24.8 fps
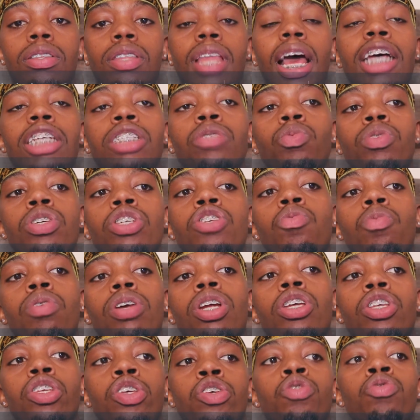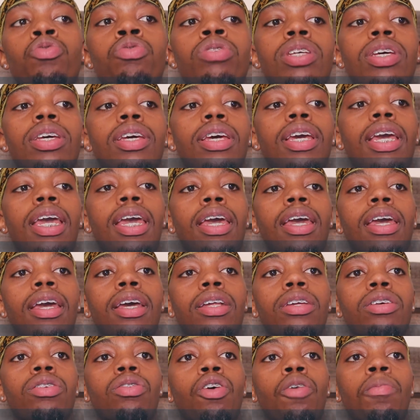that's when you want to use it
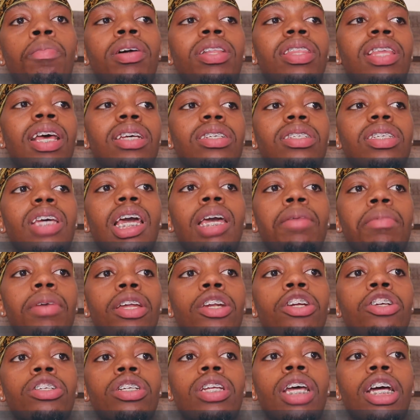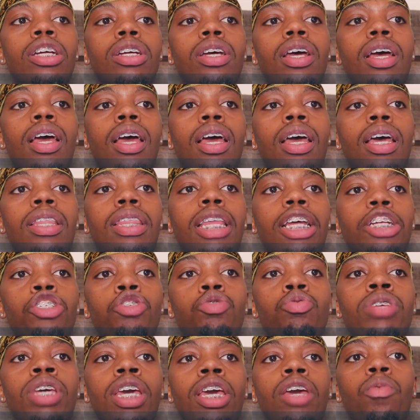and you know put that same energy that
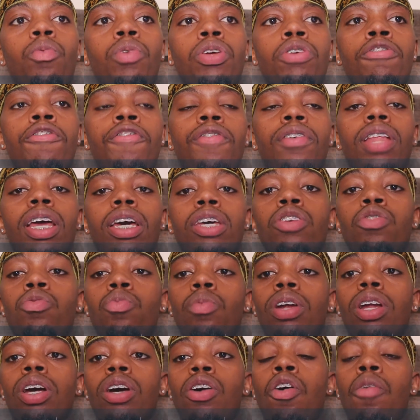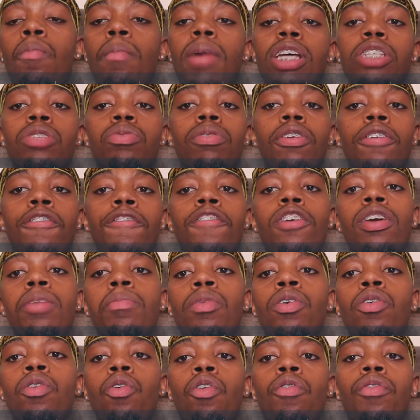that you get when you feel like you want to go mess with a
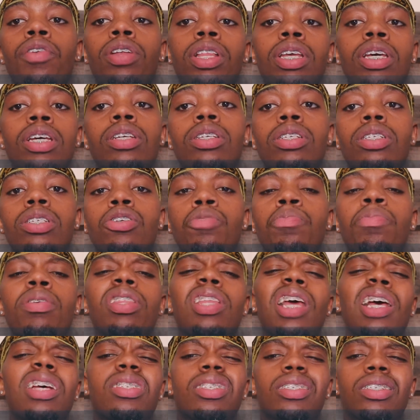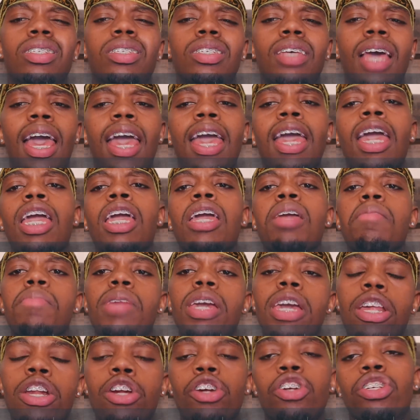female or release you put that
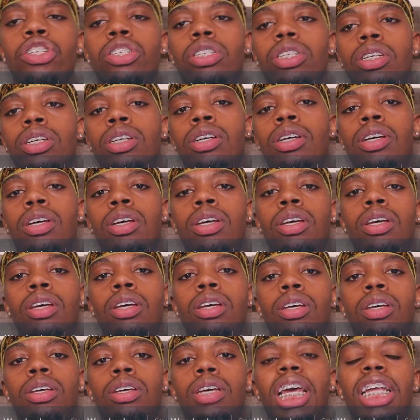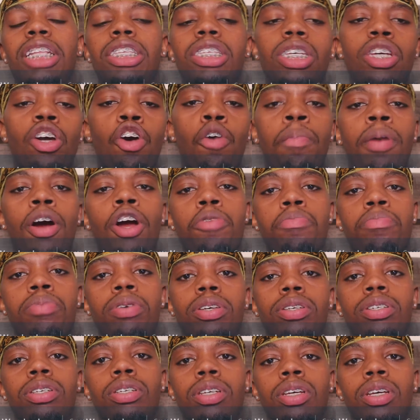same energy into your
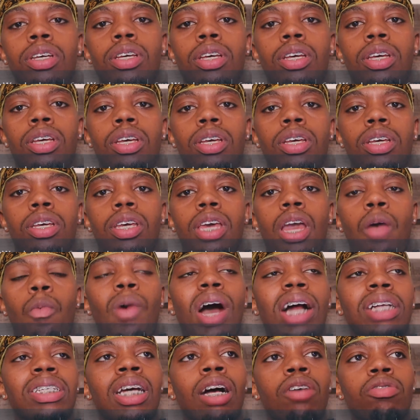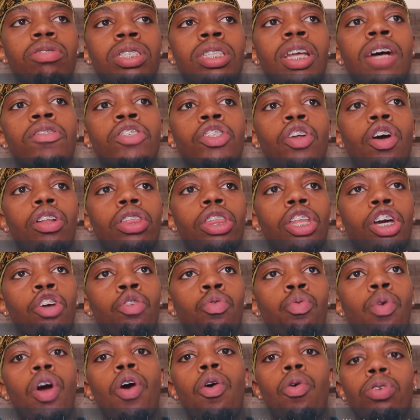purpose and watch how stuff start to
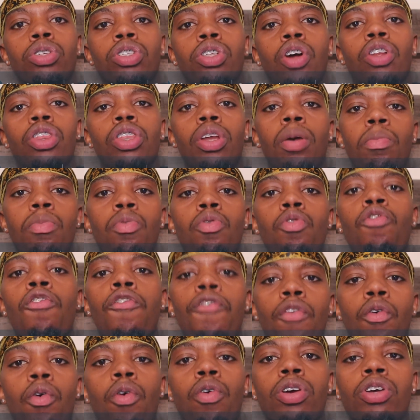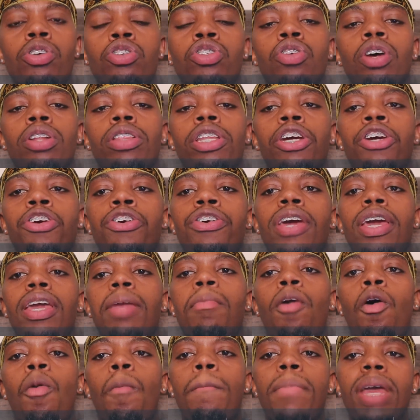grow start to move forward you start to
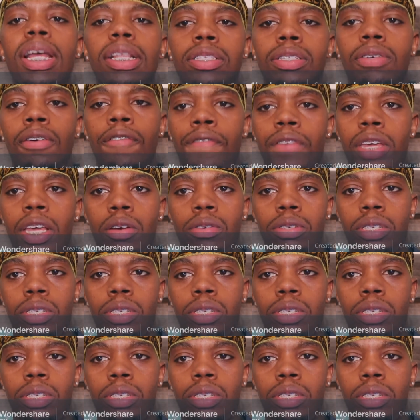create momentum for